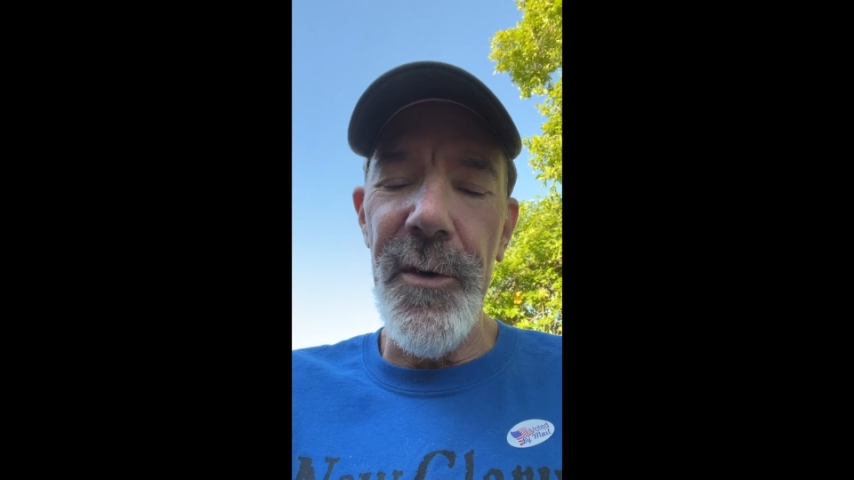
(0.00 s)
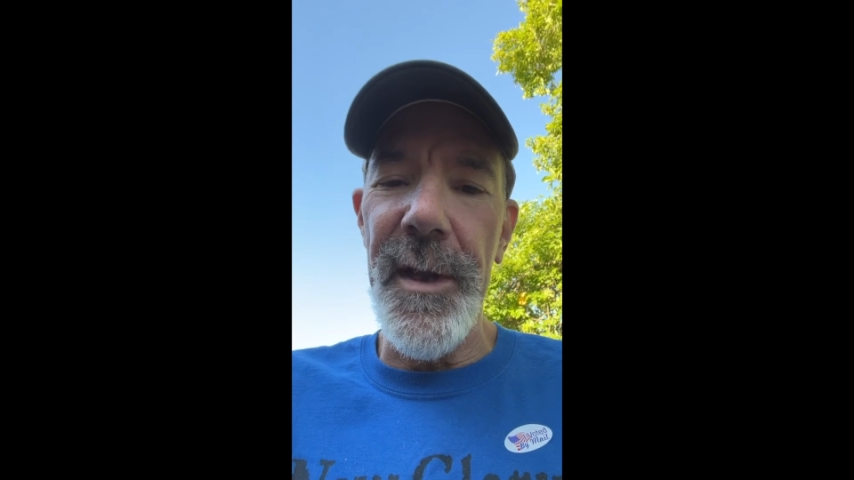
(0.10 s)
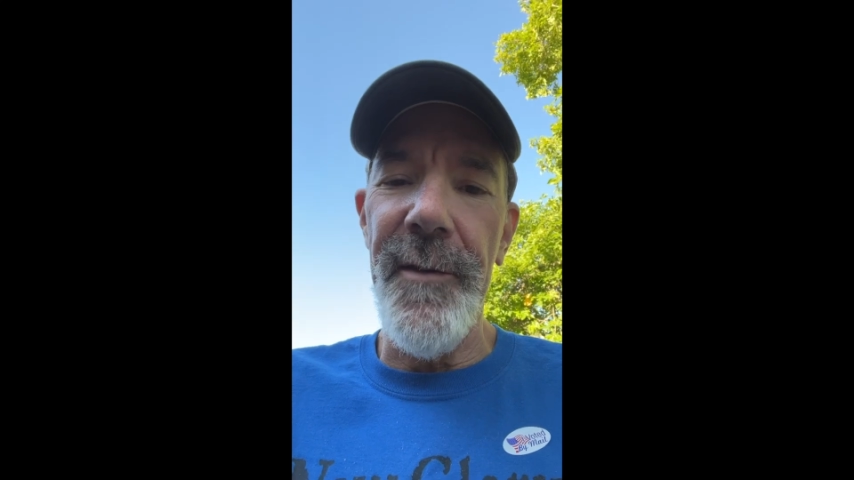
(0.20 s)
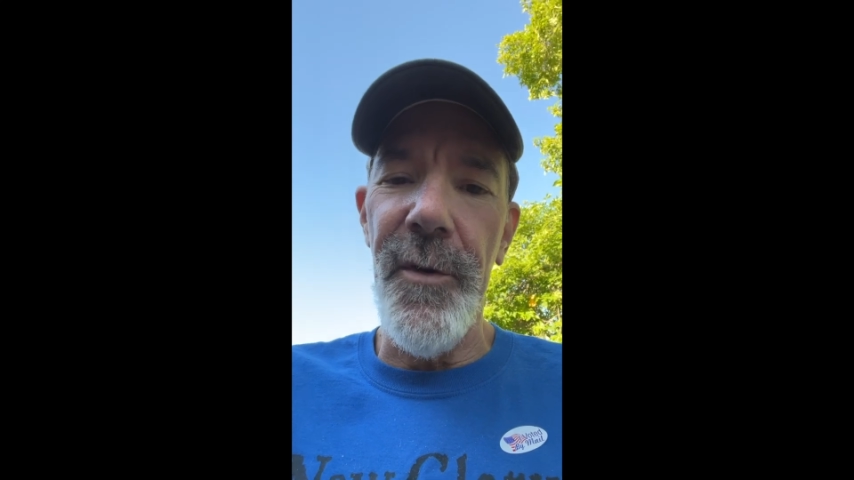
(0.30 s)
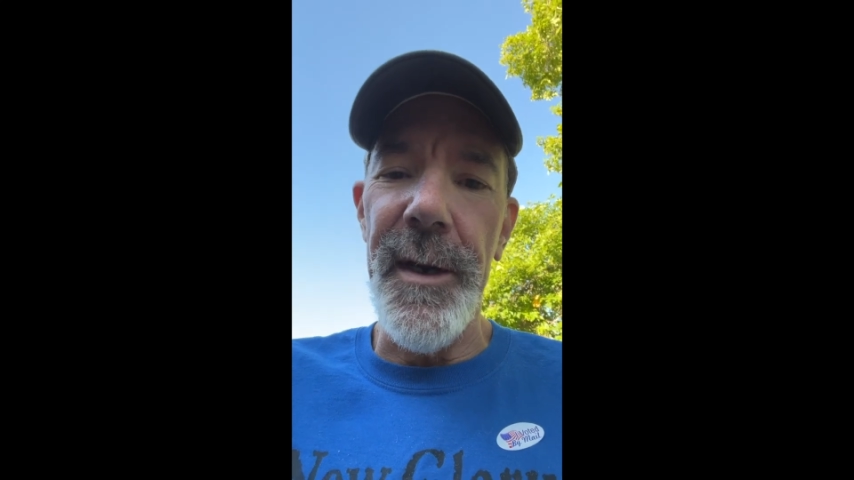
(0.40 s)
and
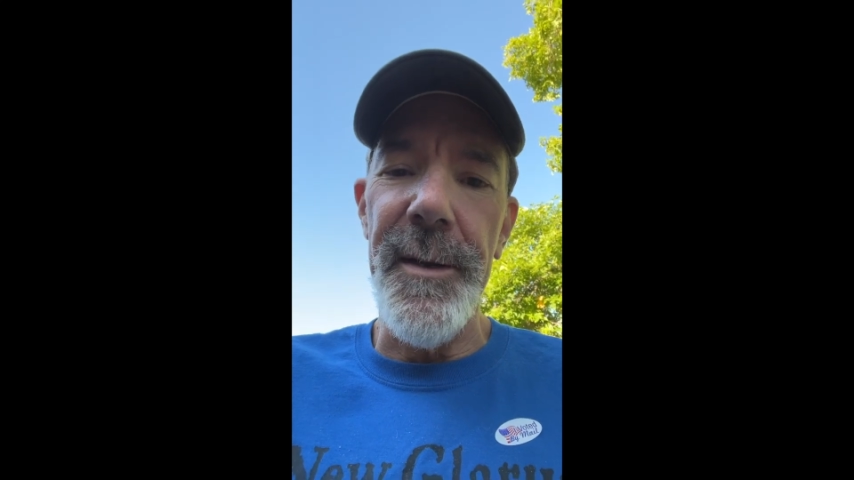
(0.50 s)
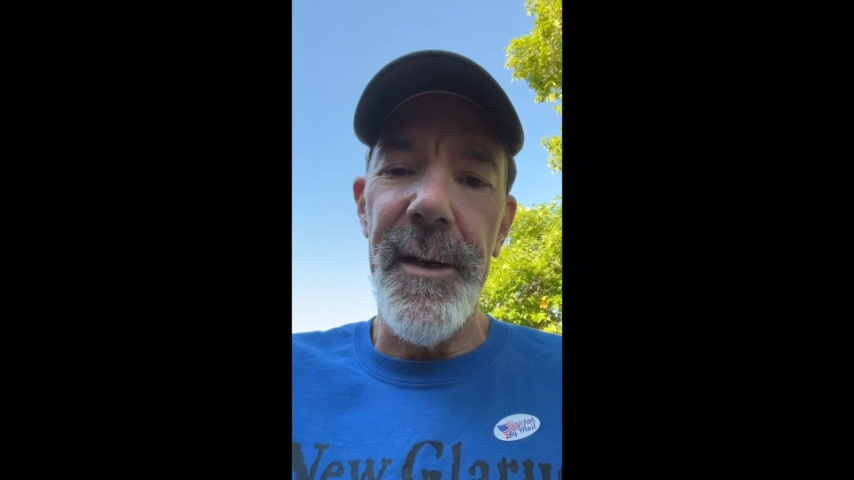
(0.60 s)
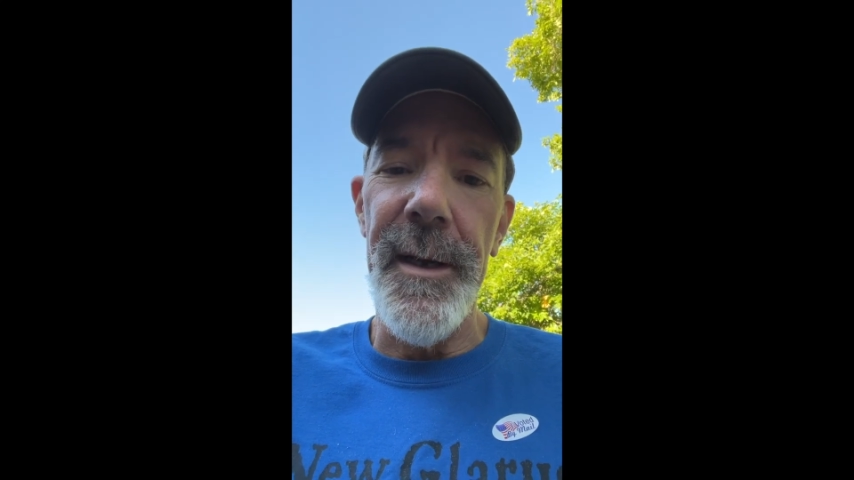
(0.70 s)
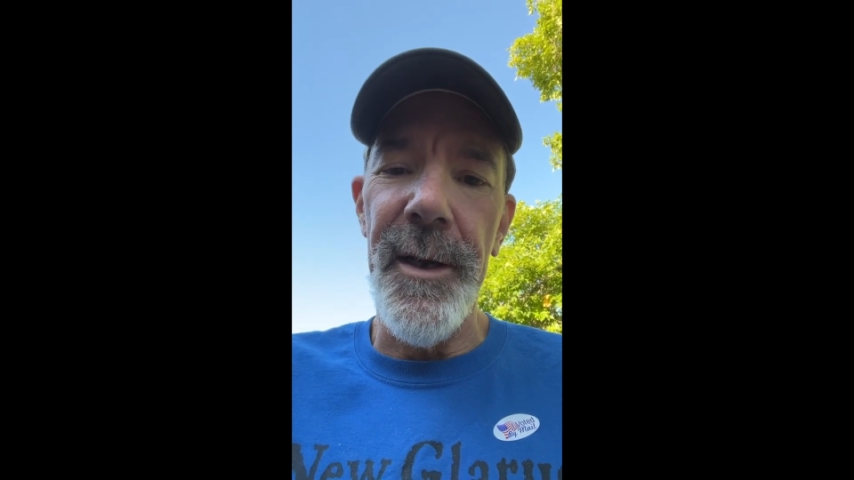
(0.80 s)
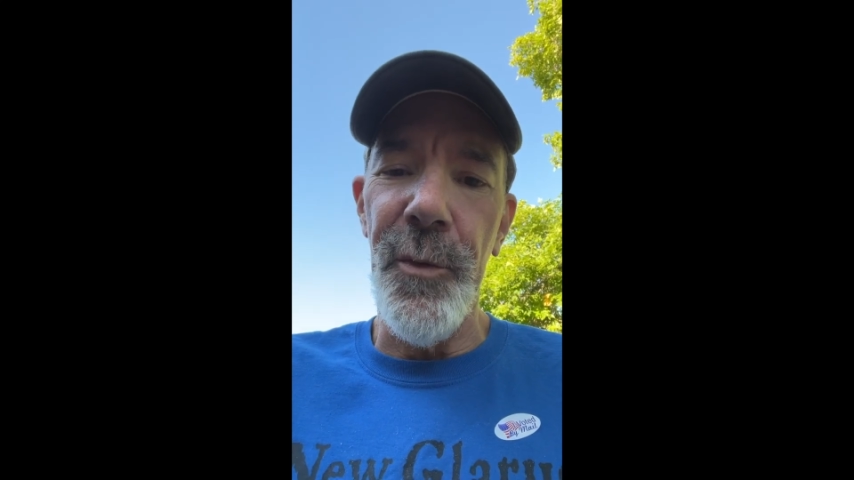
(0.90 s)
they've
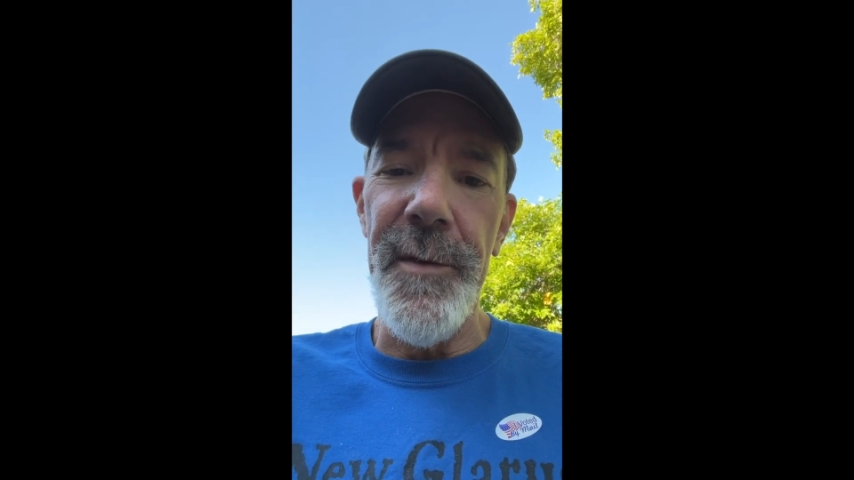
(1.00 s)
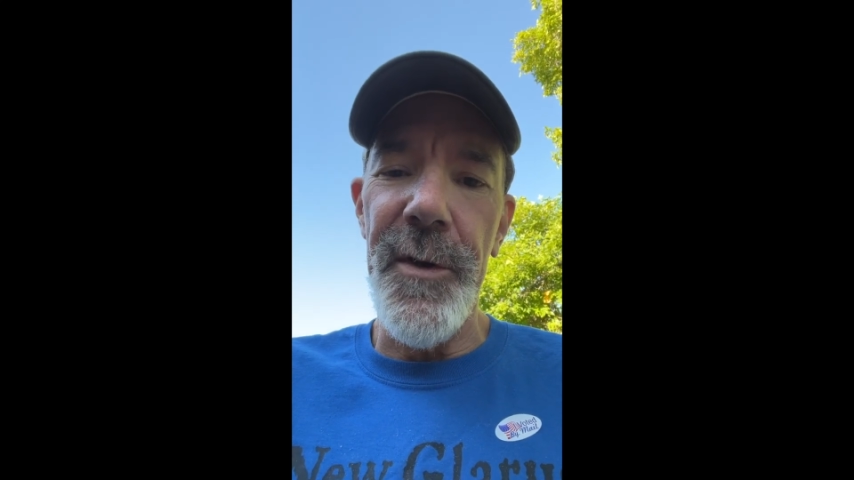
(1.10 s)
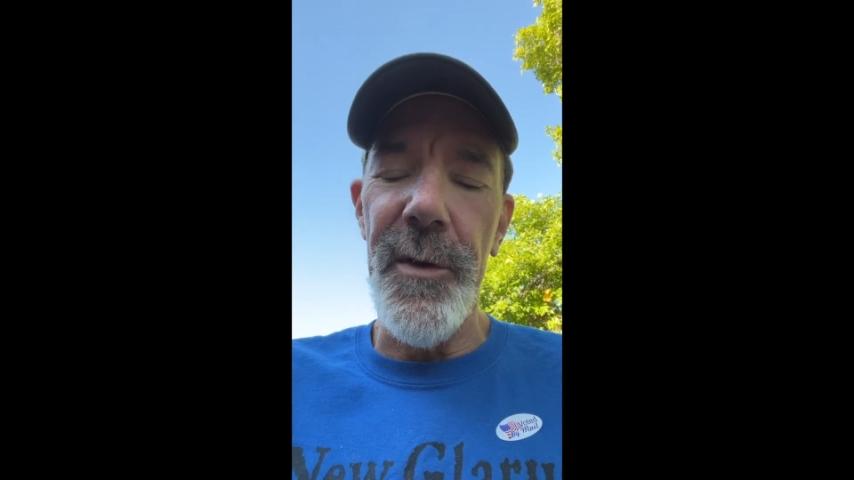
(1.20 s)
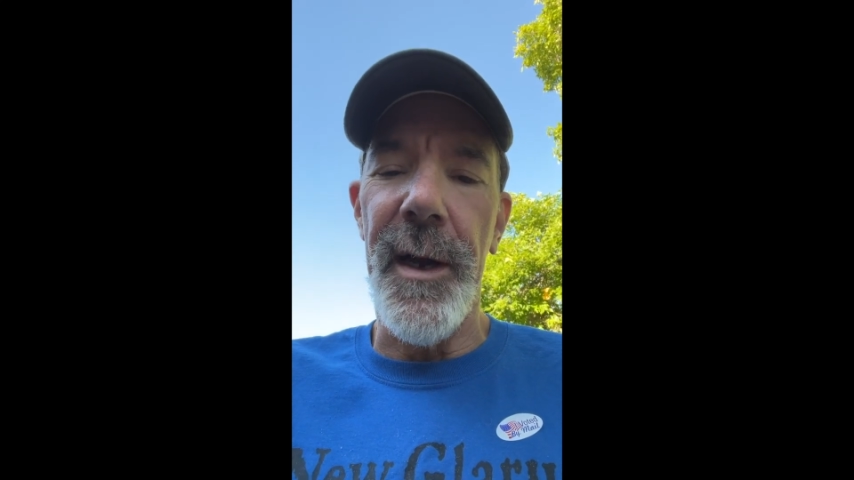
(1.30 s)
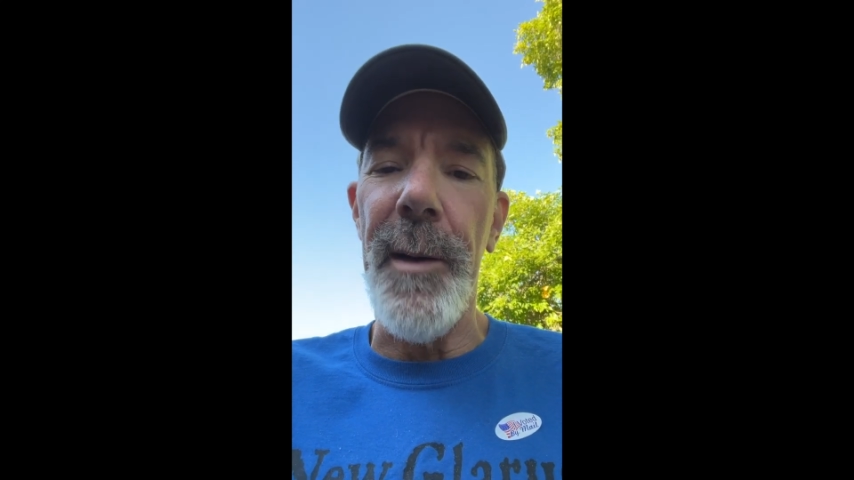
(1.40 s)

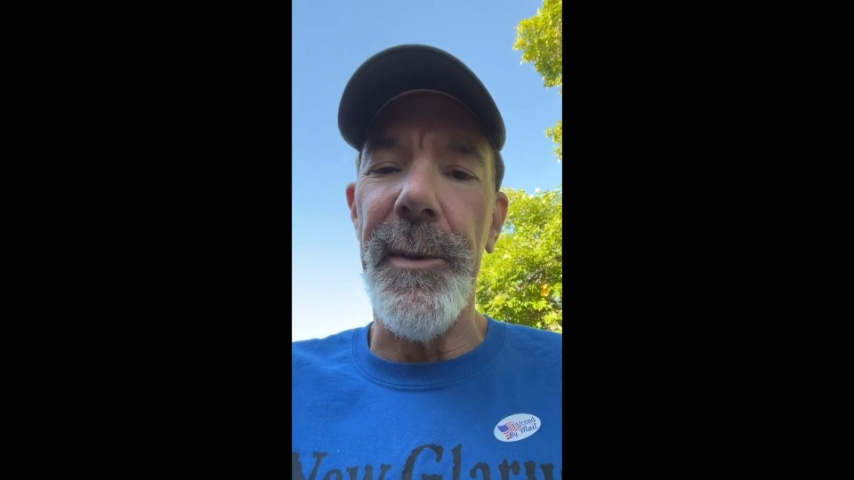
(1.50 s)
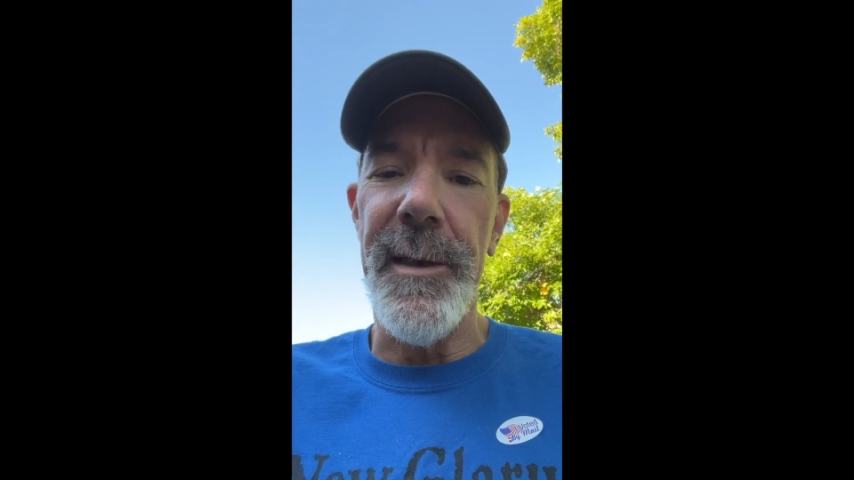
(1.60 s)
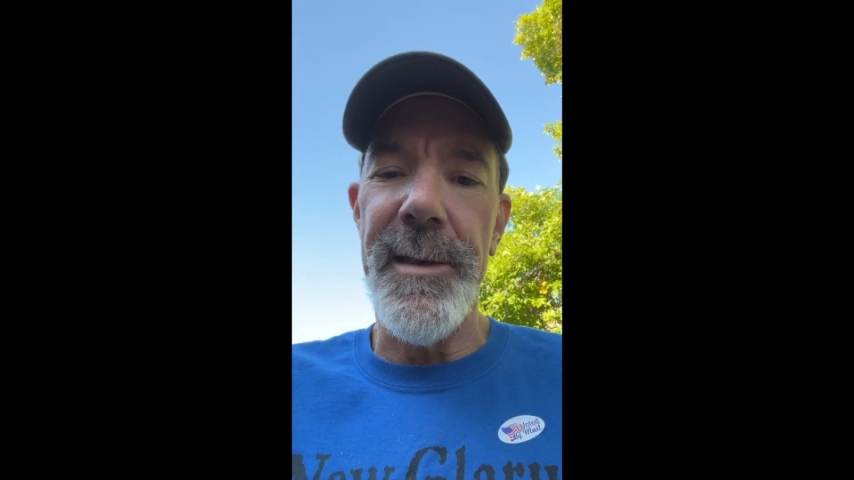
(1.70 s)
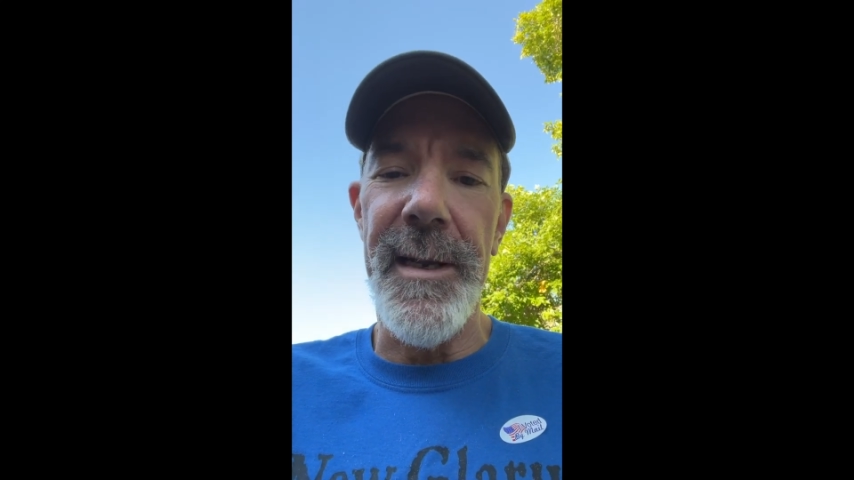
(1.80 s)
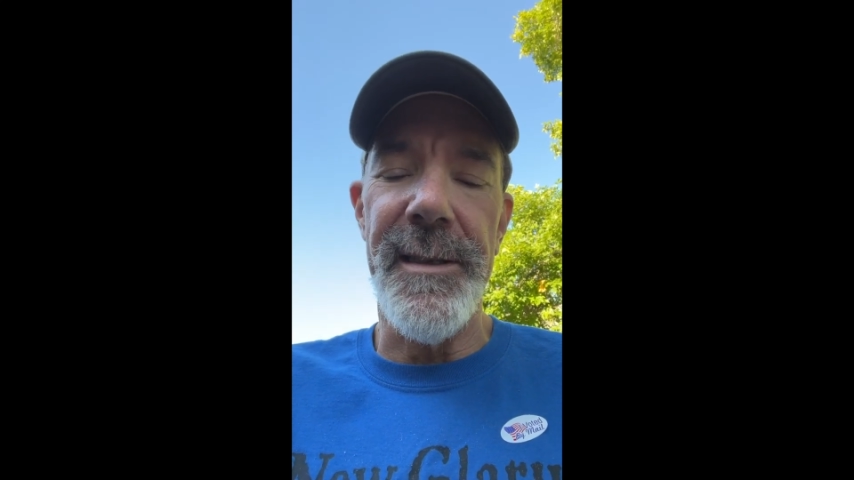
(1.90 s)
reviewed a couple
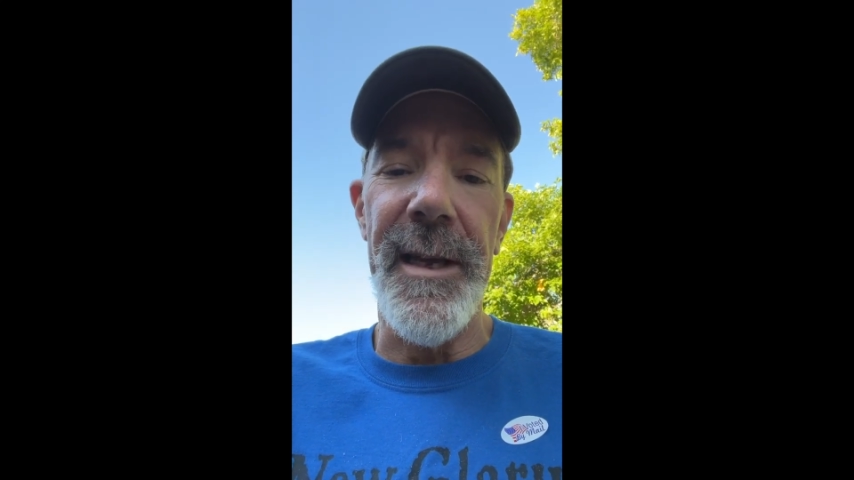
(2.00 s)
of tents